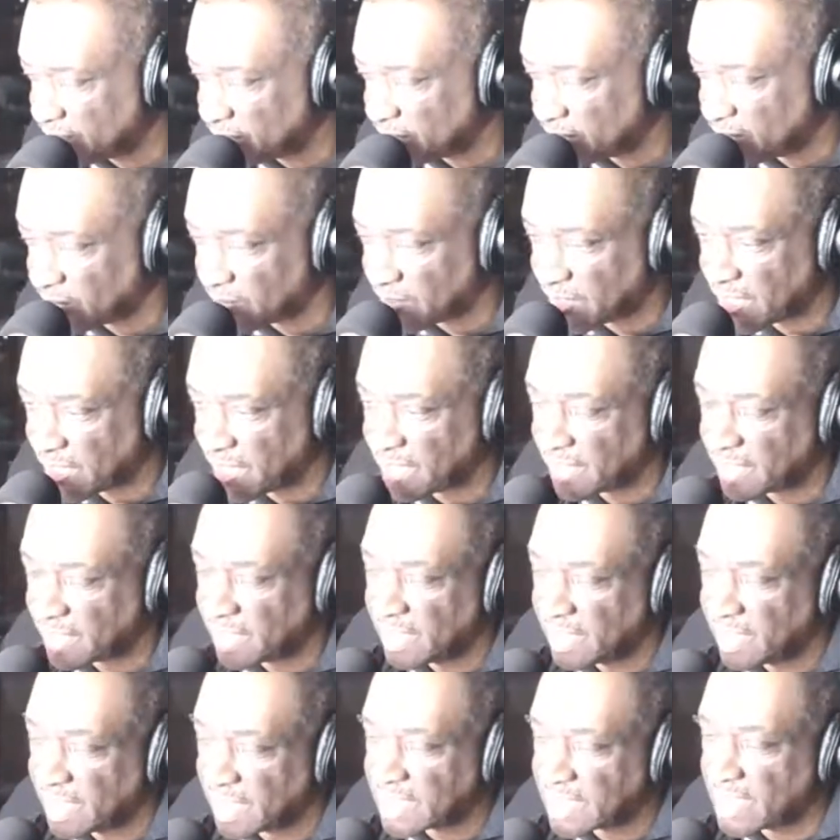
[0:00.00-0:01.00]
Okay.
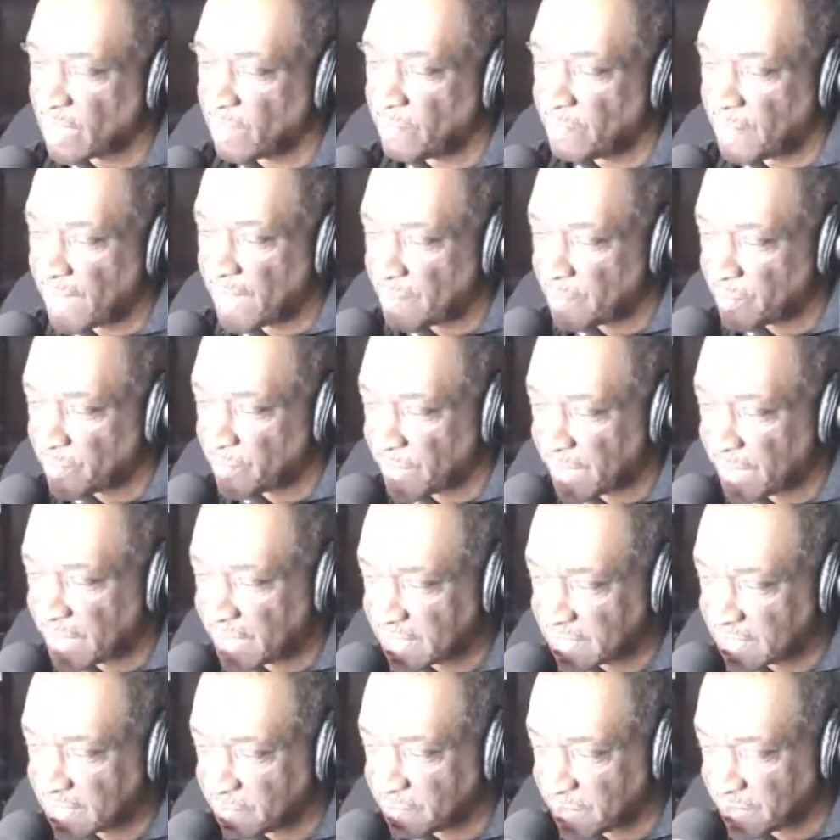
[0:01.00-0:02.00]
That's how Obama ran
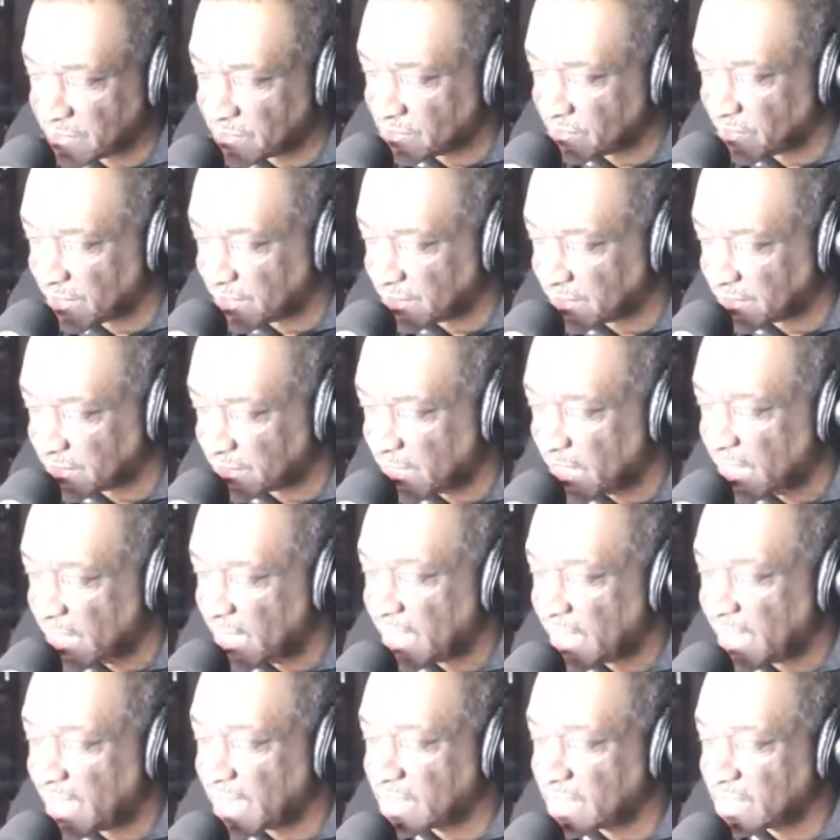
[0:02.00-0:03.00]
his administration.
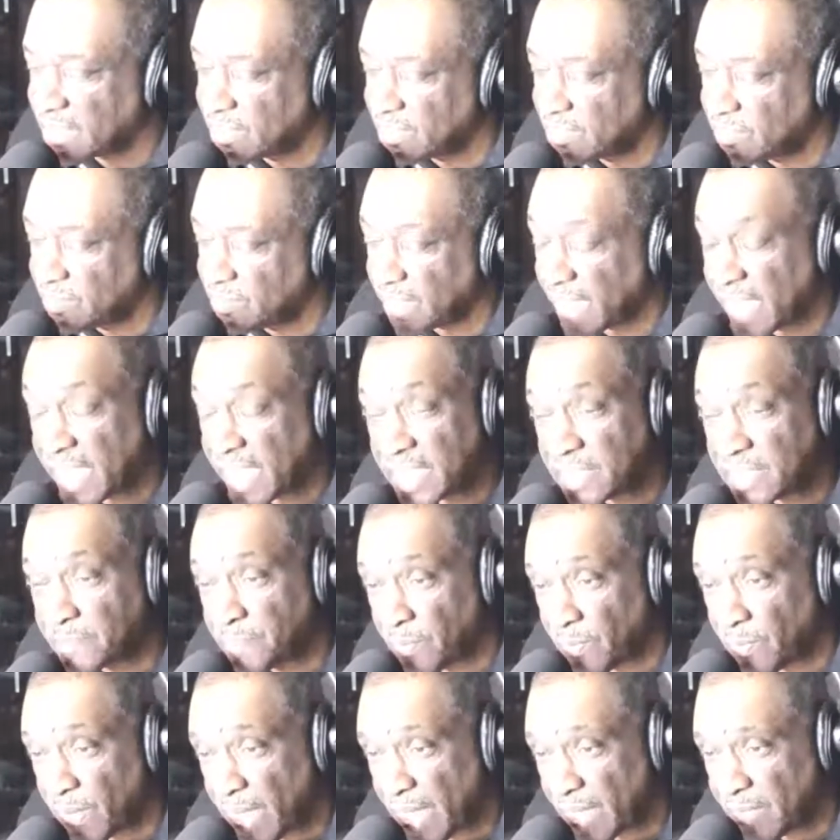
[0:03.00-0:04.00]
It's a new, as
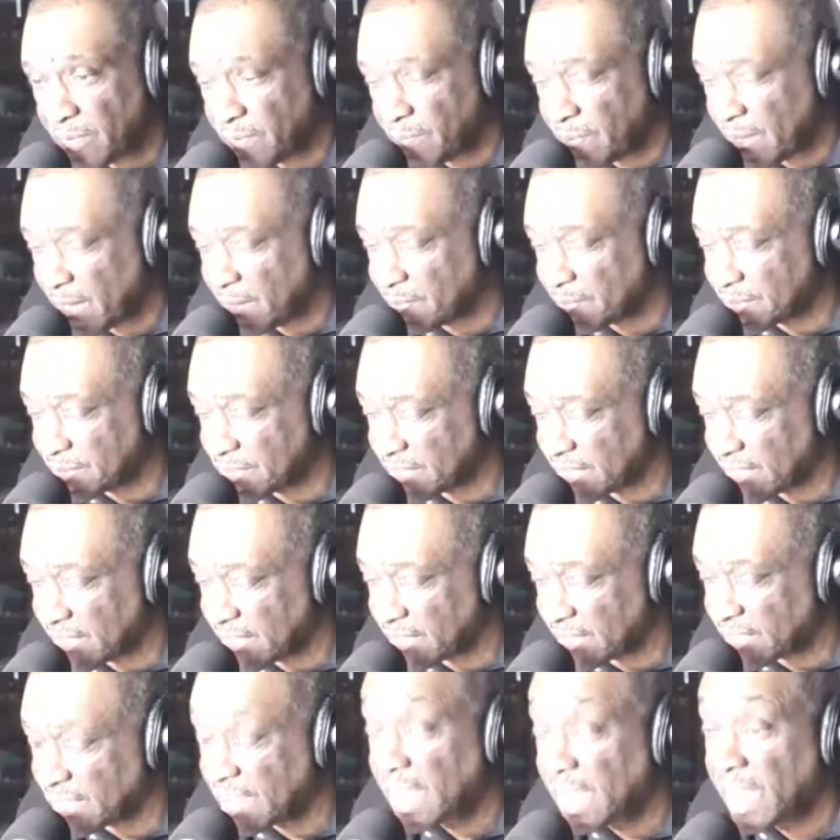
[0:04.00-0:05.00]
Barack Obama
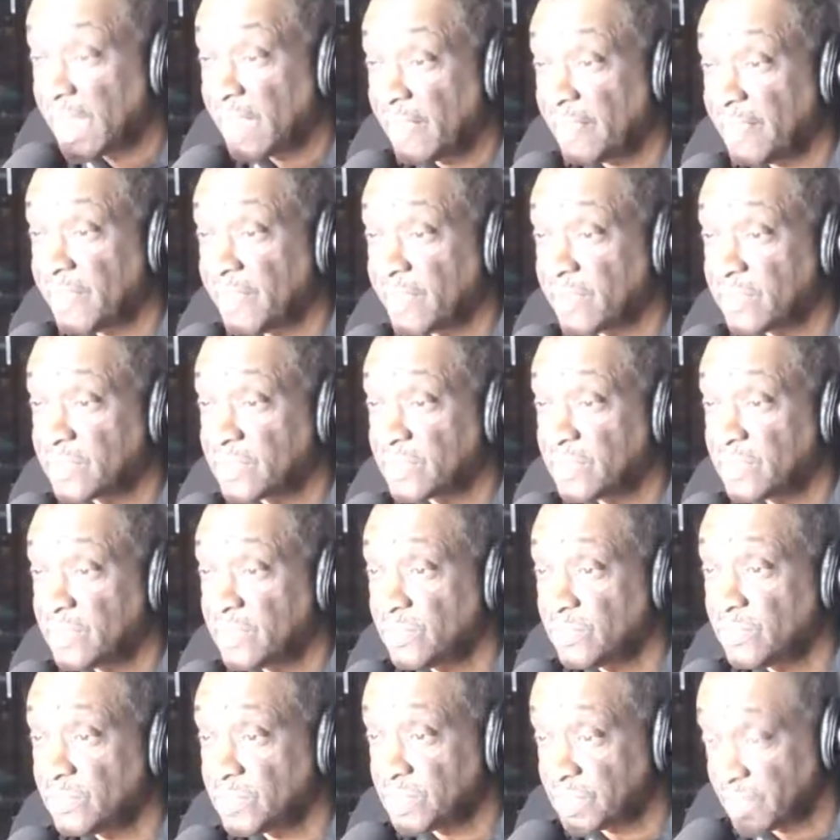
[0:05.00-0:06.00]
said, there's a
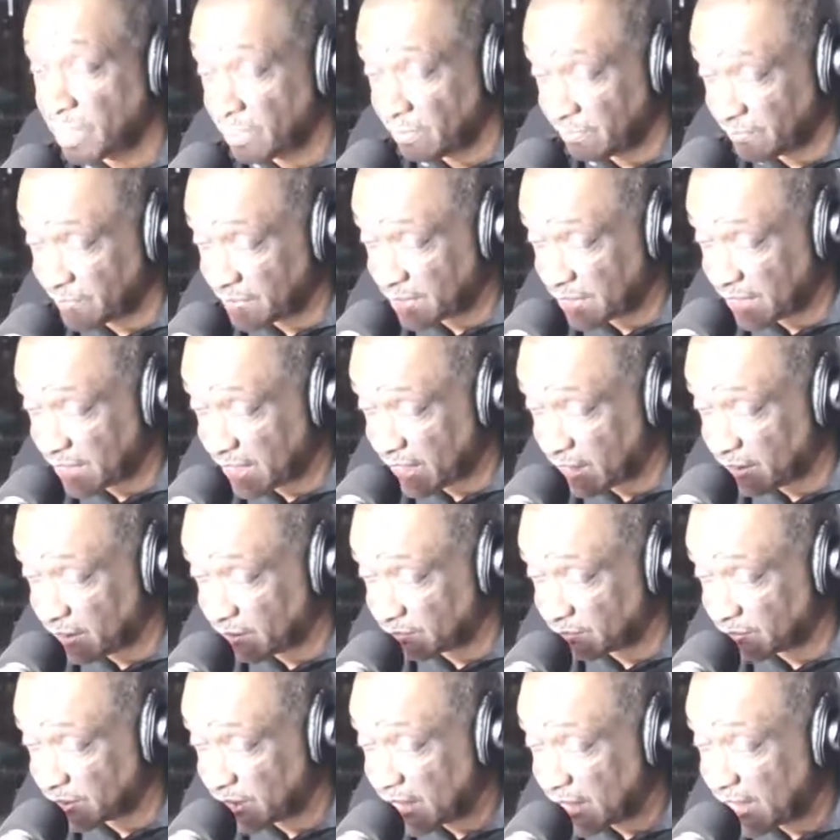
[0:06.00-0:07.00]
new sheriff in town.
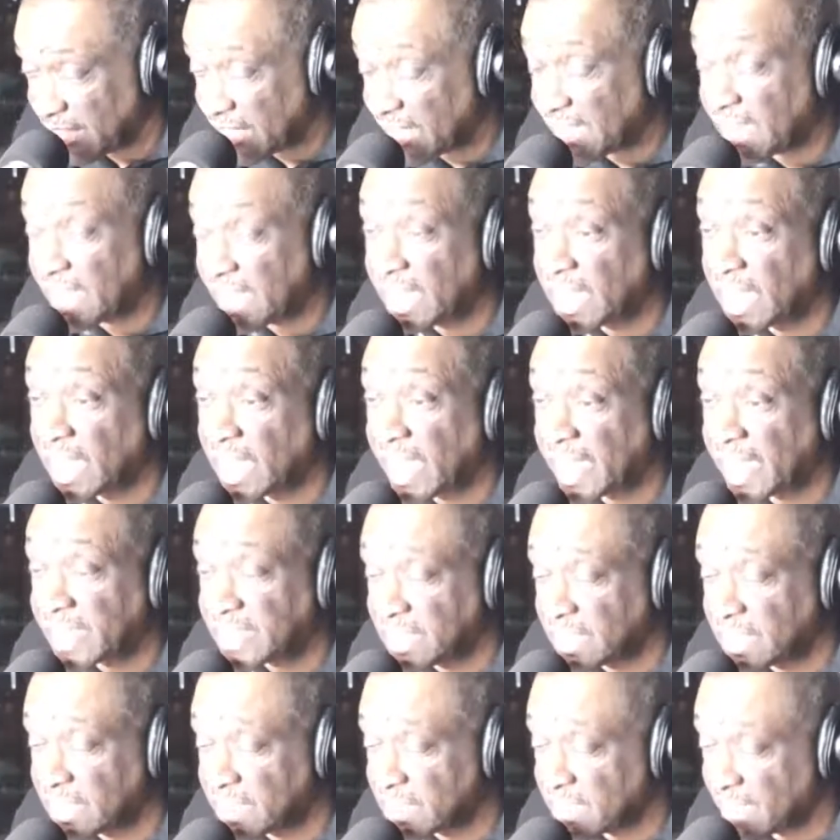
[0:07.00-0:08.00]

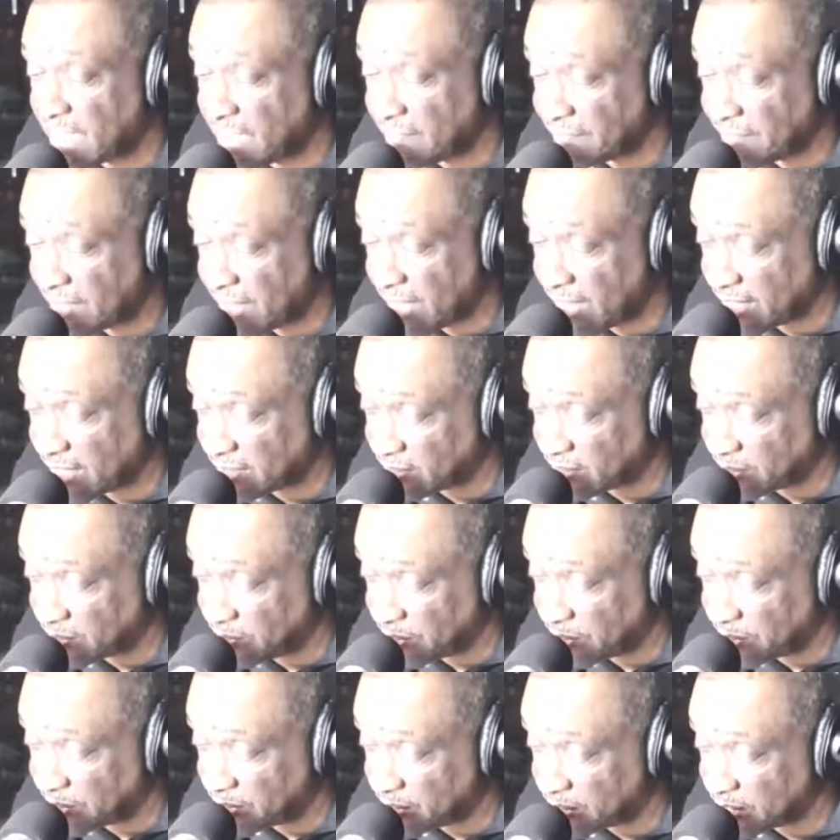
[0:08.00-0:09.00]
Elections have
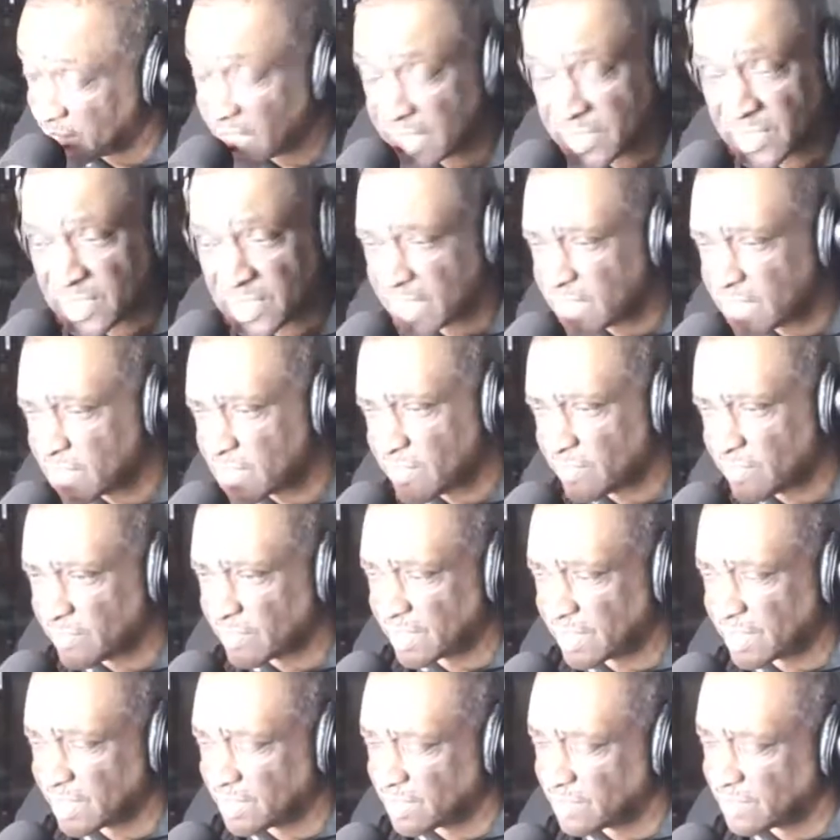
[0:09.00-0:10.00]
consequences, and they
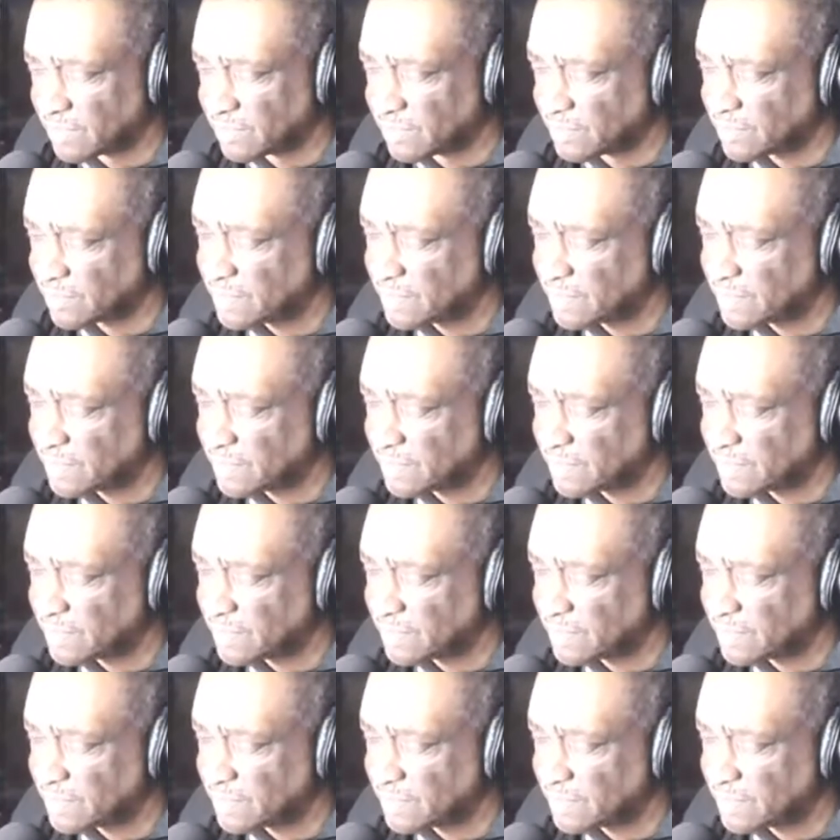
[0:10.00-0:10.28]
certainly do.